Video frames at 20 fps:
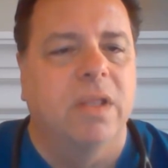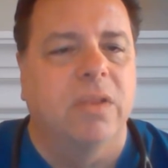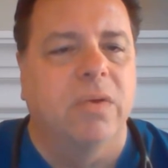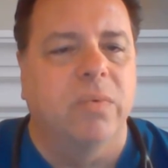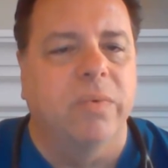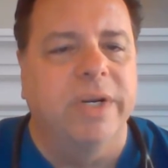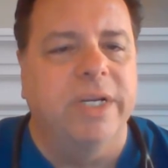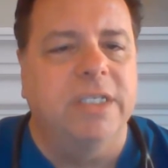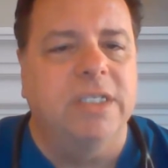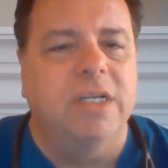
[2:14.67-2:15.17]

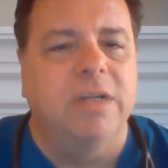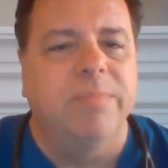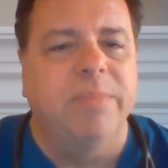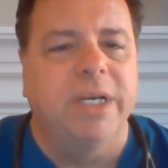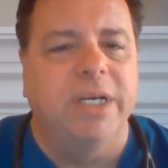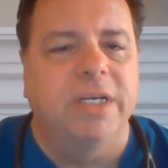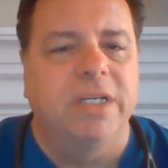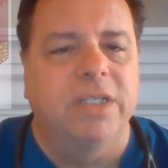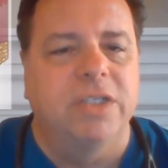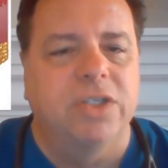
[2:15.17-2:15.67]
The reason to
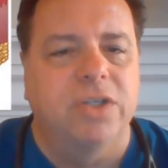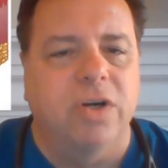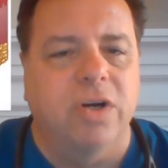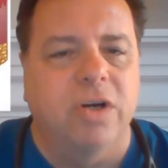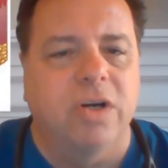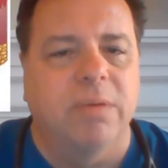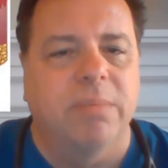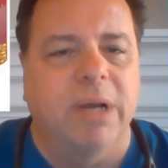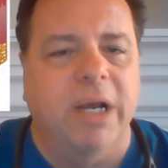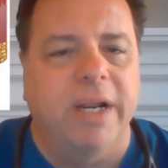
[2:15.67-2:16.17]
be
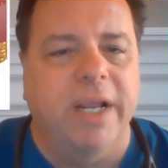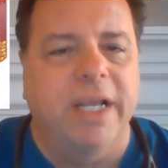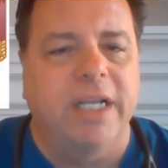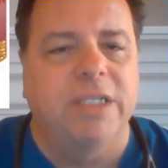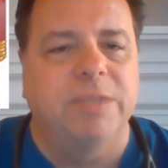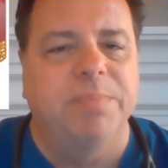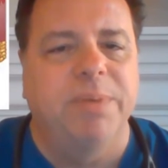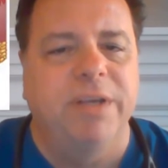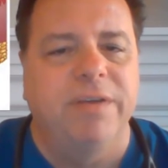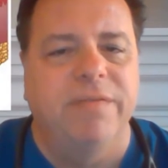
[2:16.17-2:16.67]
concerned about
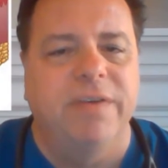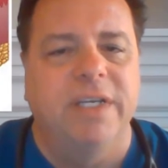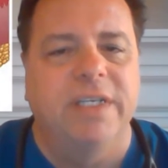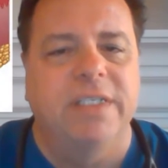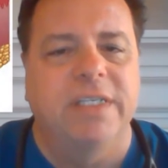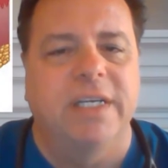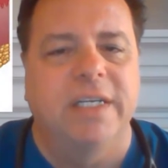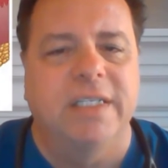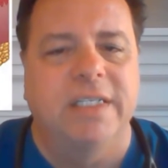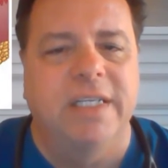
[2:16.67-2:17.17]

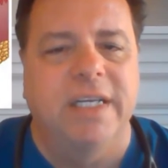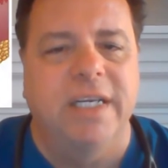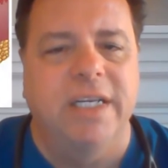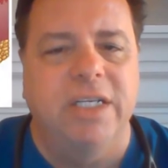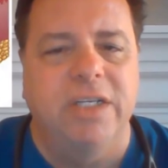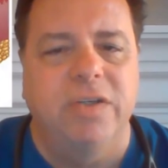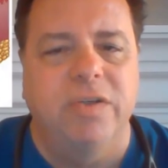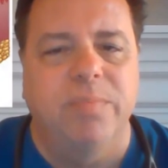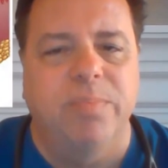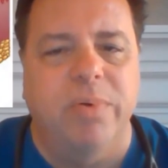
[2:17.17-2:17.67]
HPV's
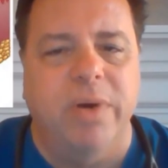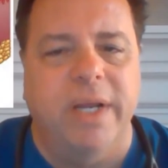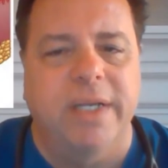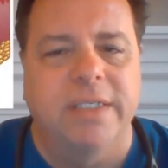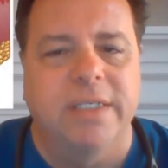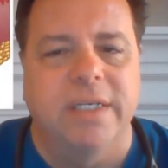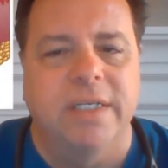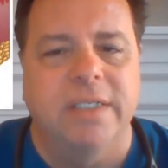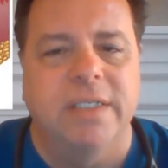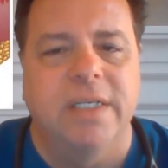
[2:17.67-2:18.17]
continued
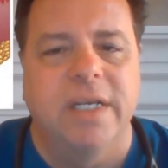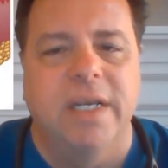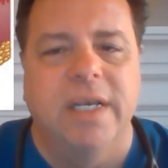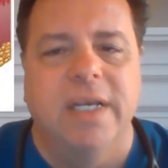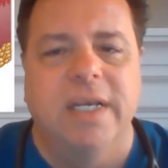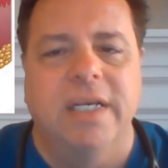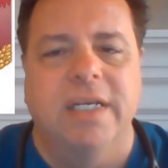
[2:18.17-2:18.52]
presence